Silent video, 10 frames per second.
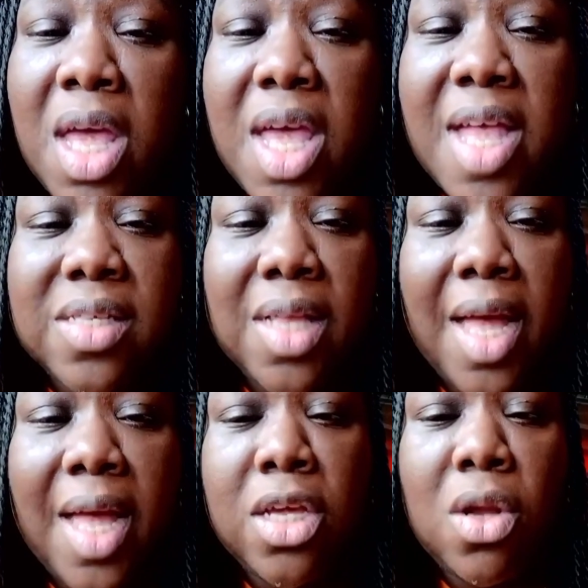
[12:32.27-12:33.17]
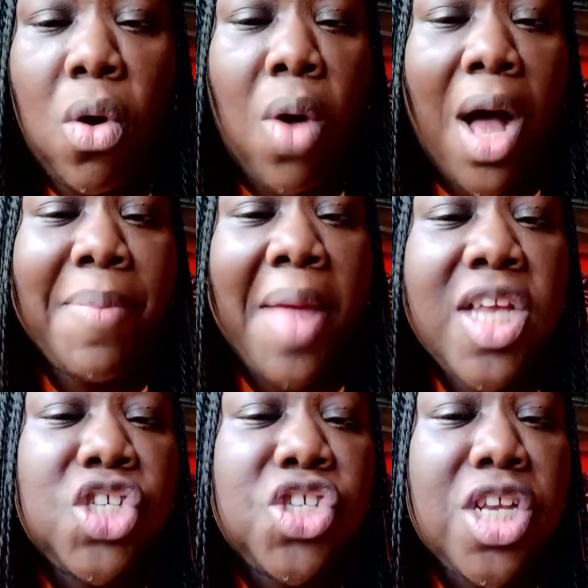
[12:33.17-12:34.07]
It's like, oh, I'm
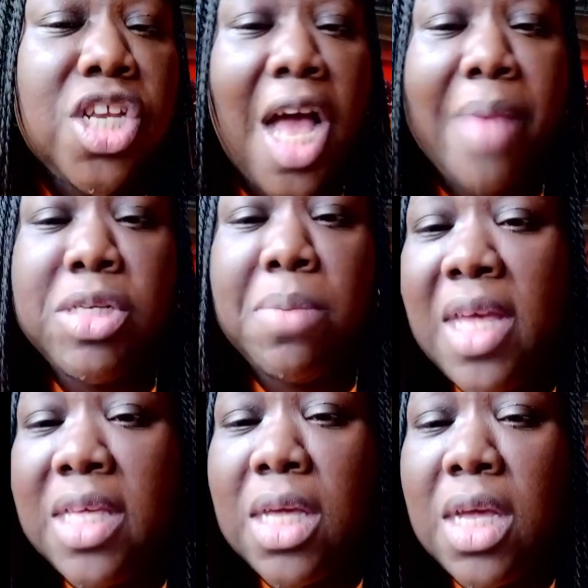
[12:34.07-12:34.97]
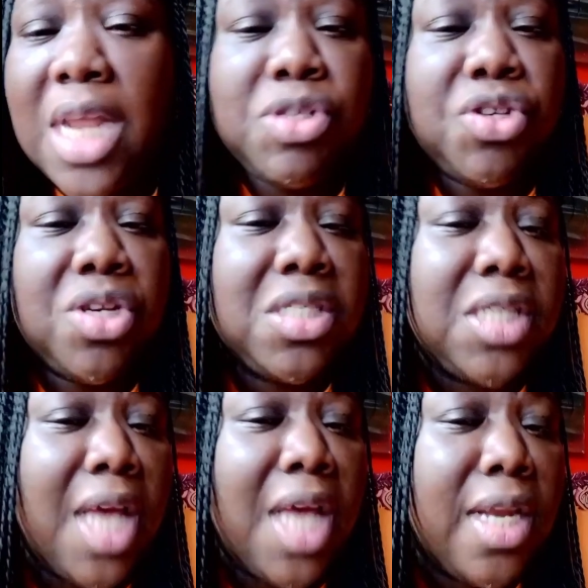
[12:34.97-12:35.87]
Haitian, I'm Jamaican, I'm
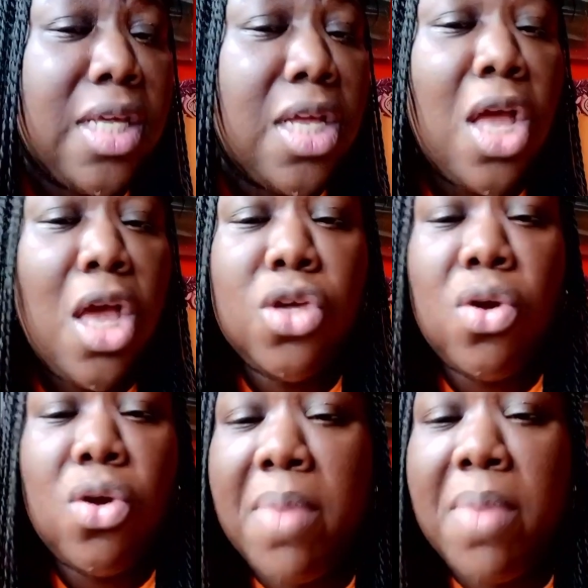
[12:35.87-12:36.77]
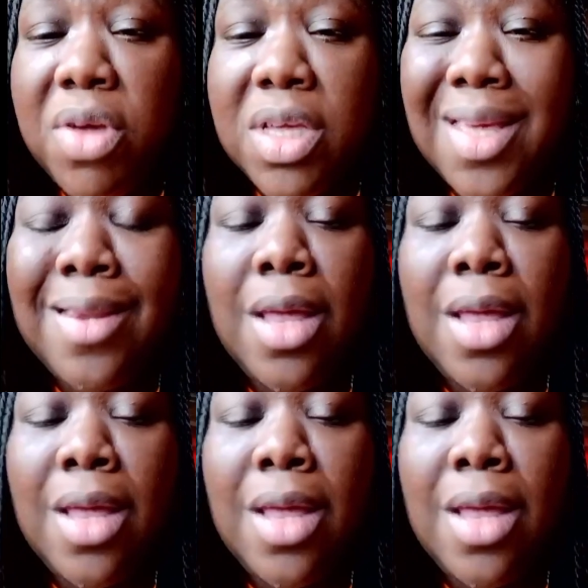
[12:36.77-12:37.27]
Trinidadian, you're American.